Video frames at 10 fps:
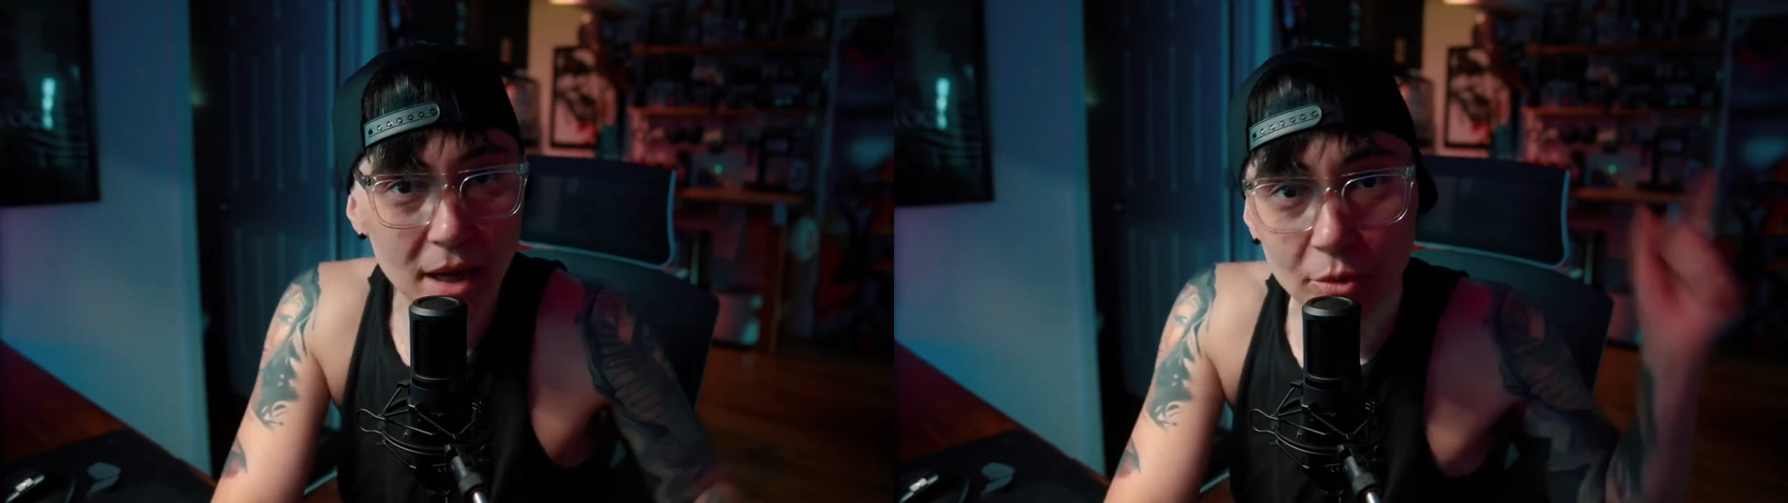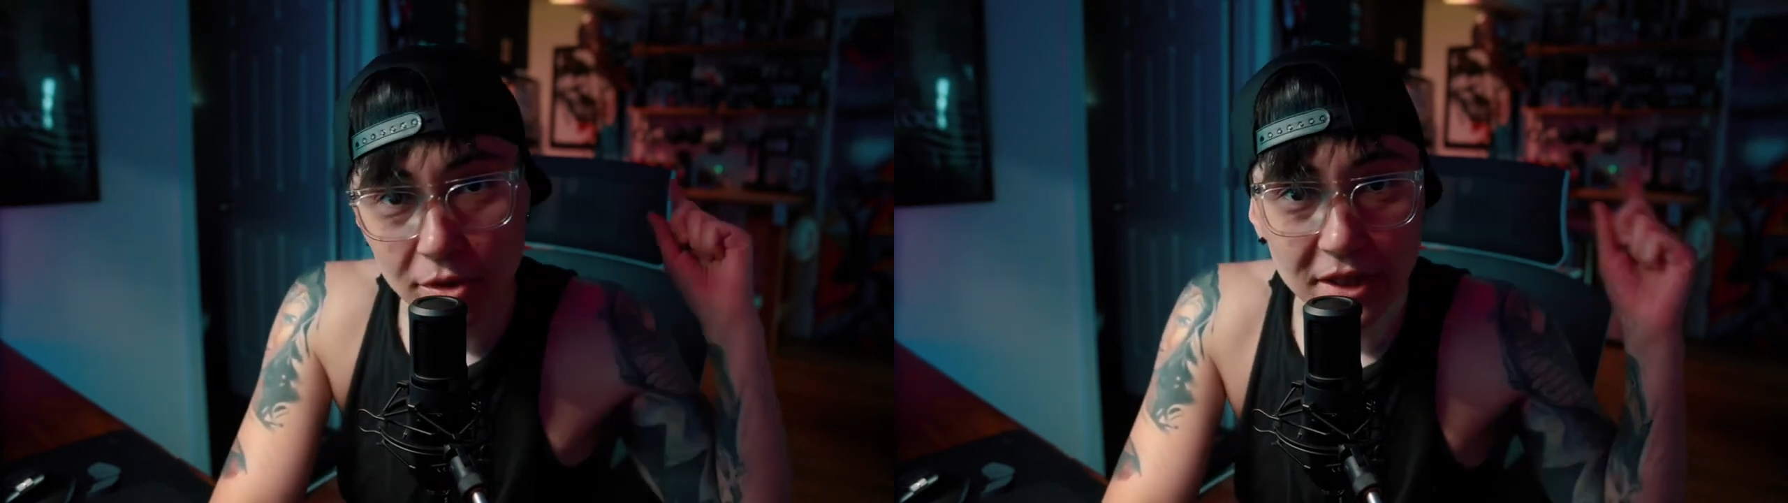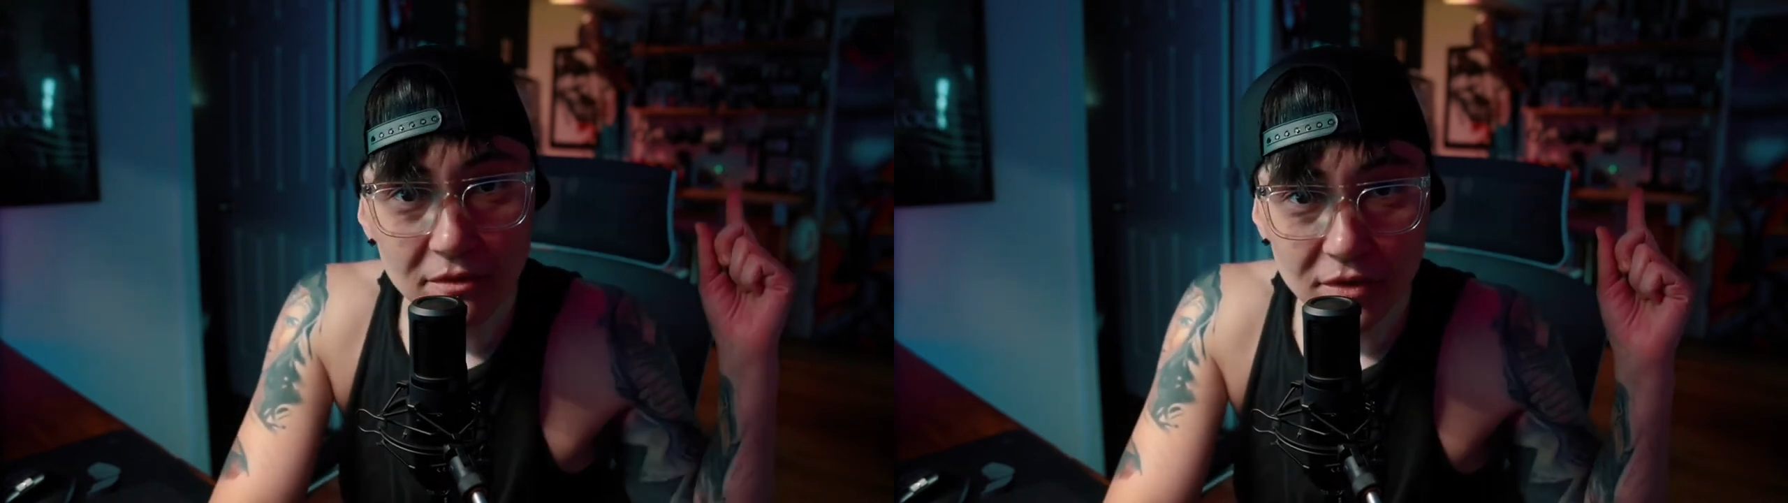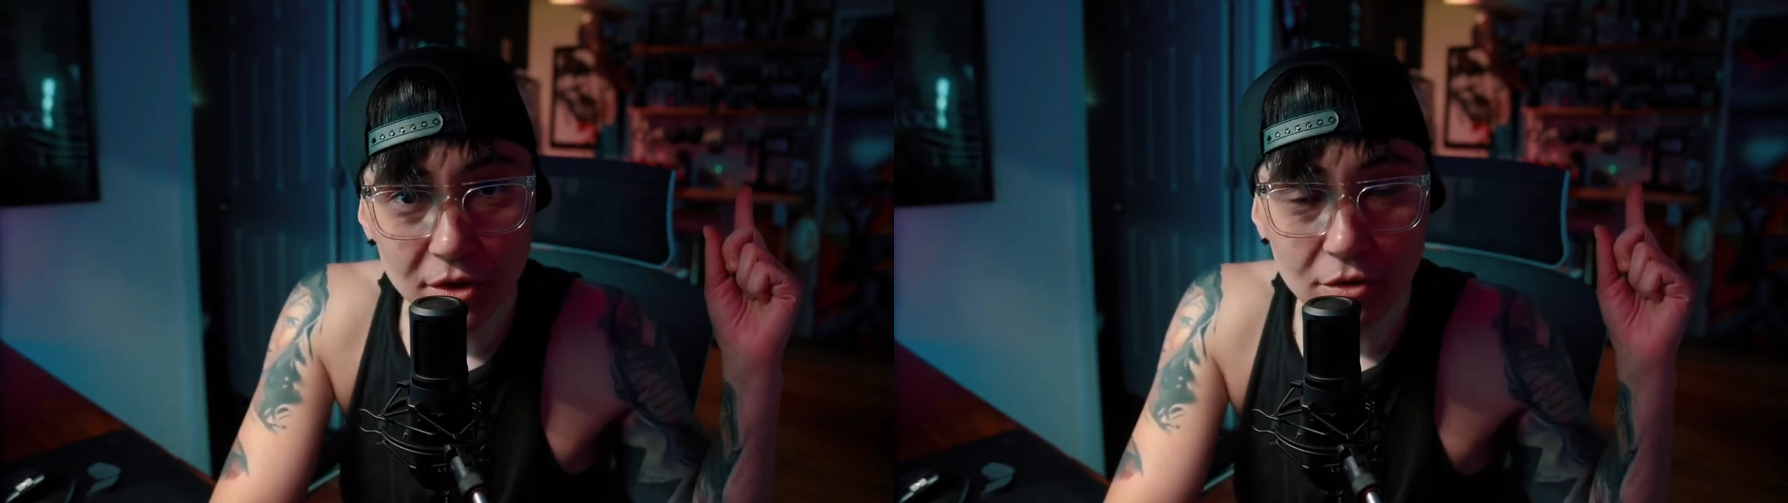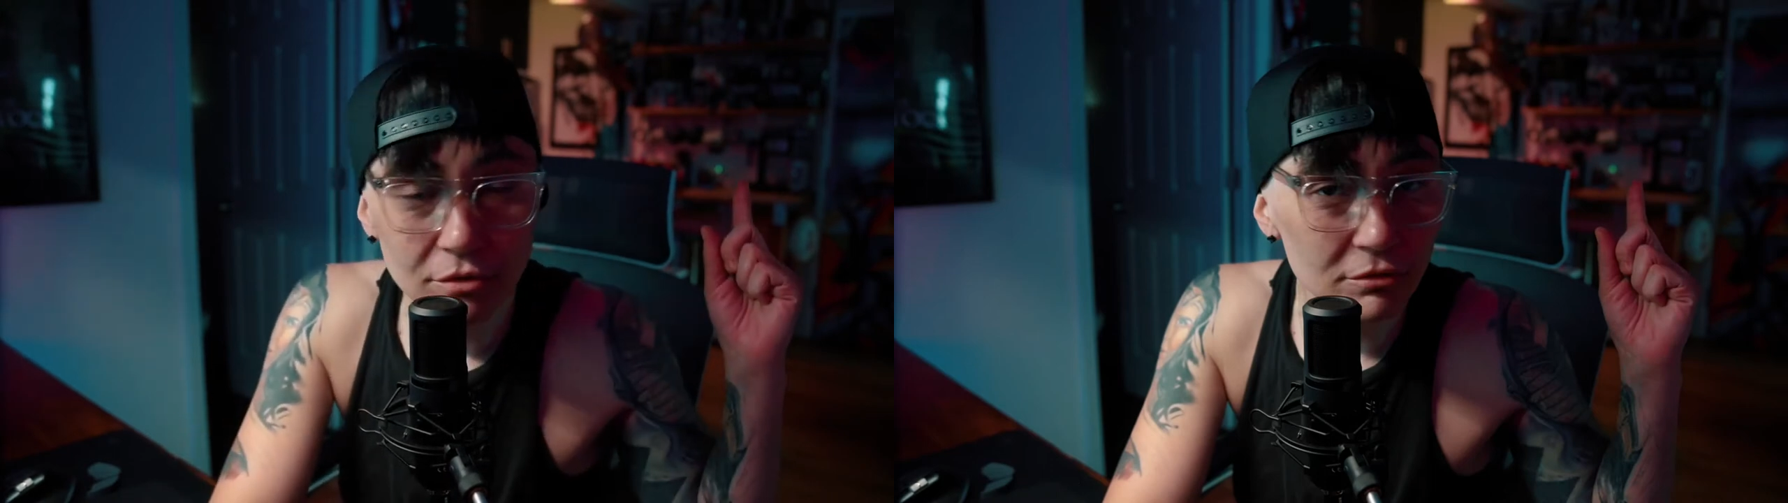I will link the
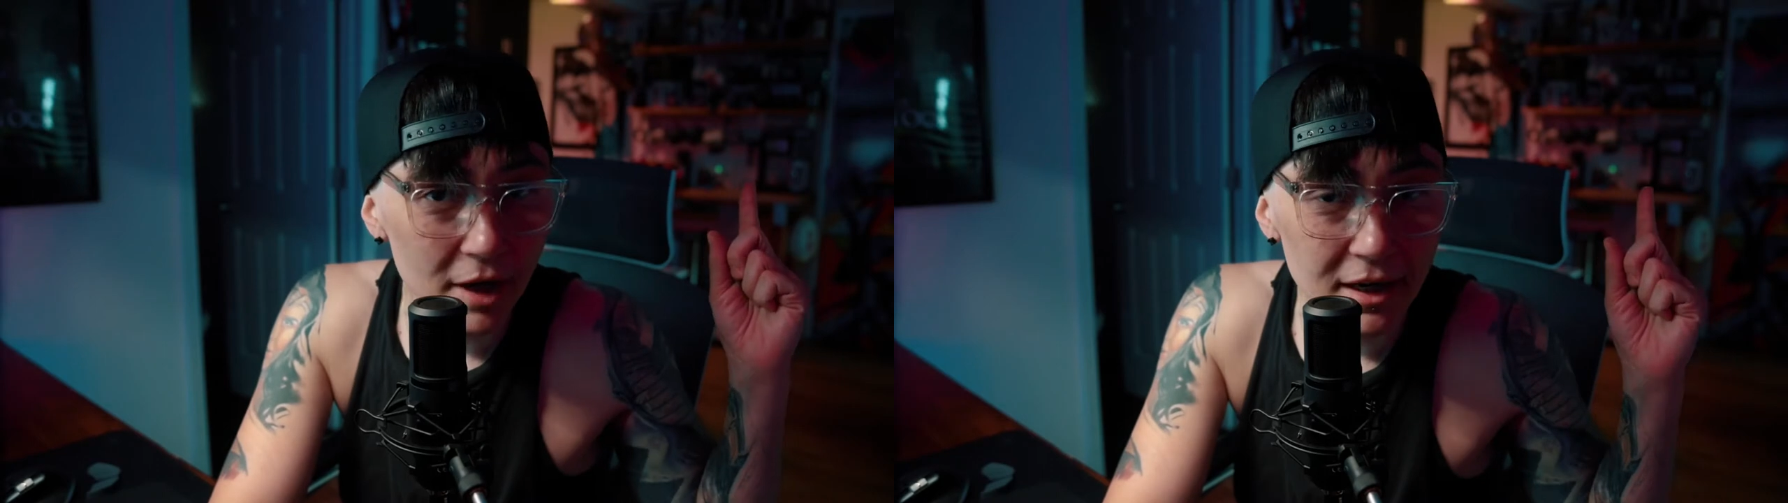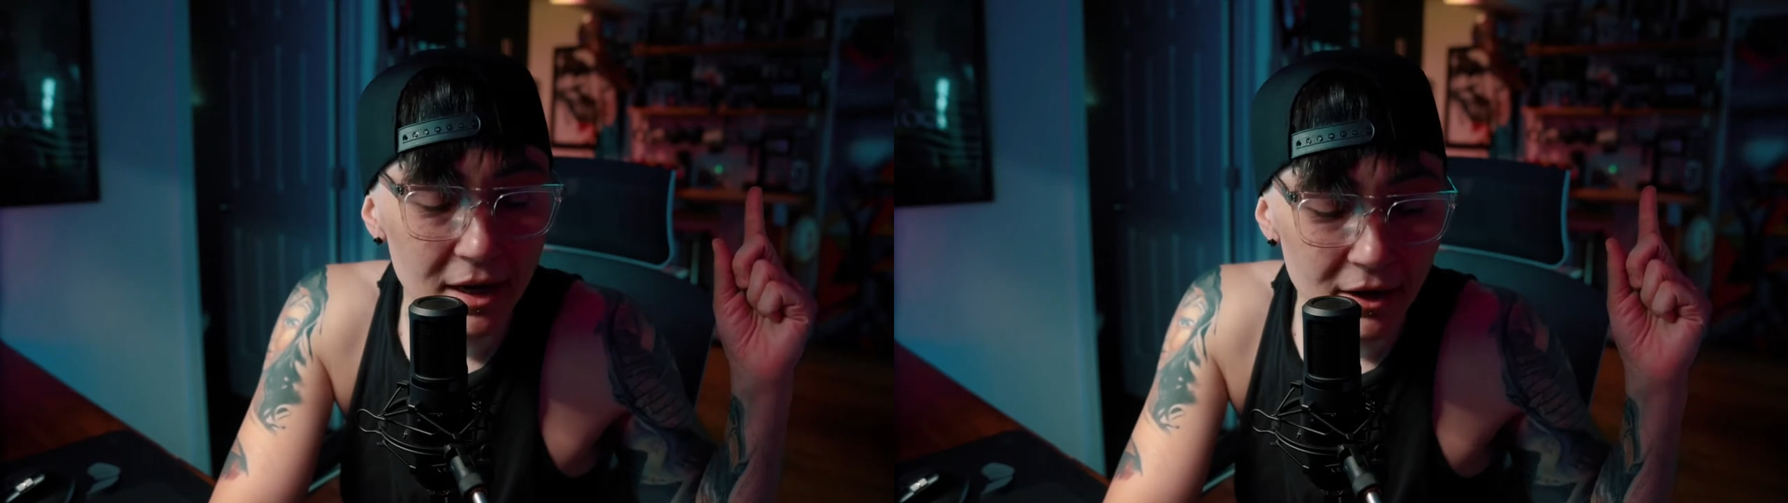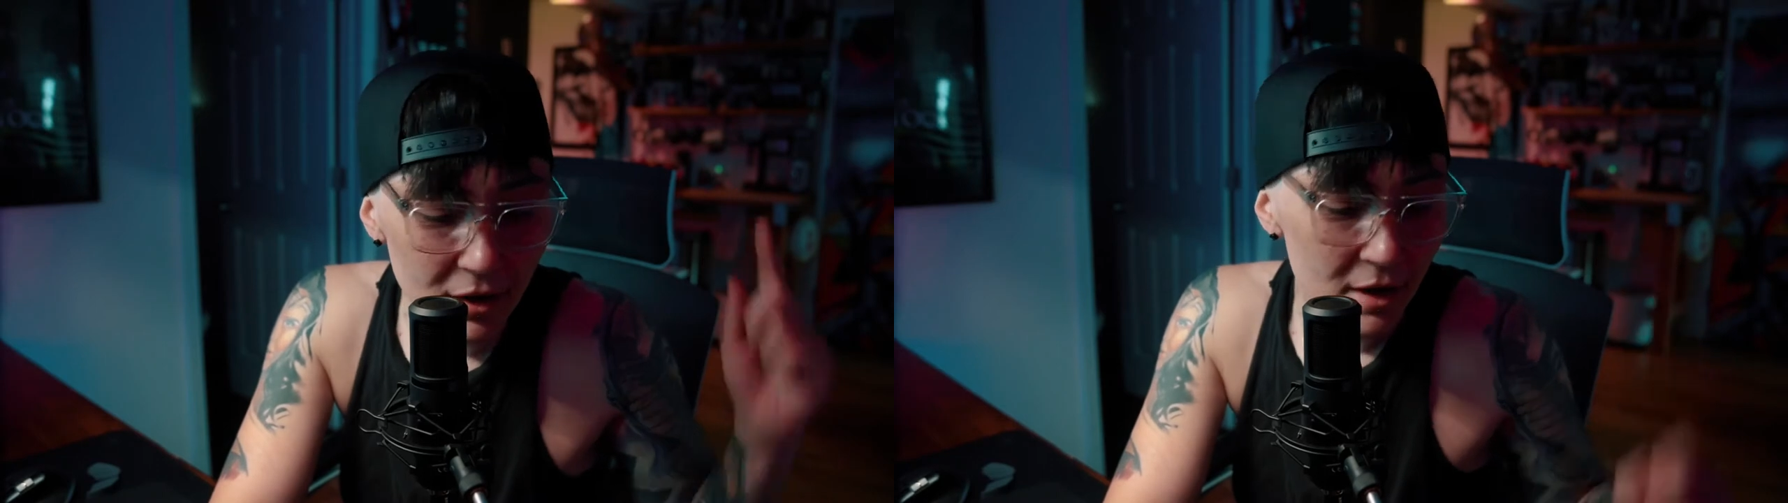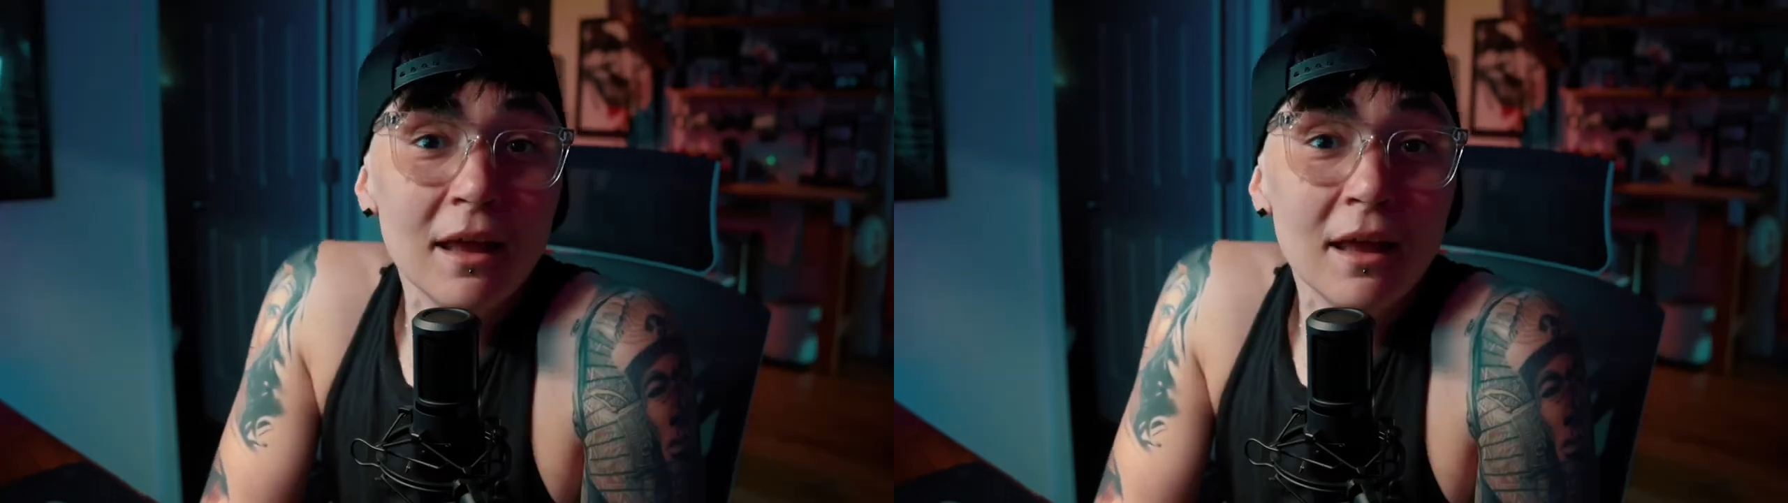video right here.